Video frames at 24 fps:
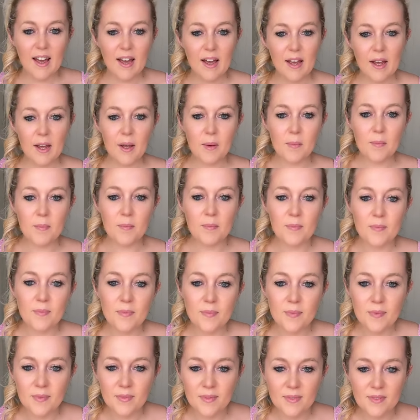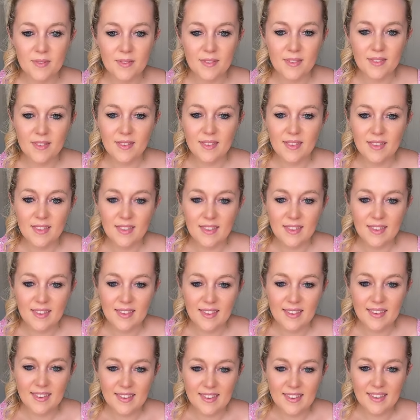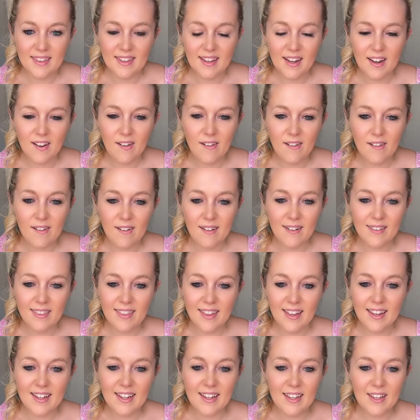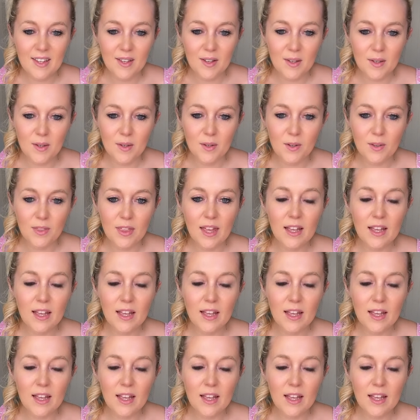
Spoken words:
thank you.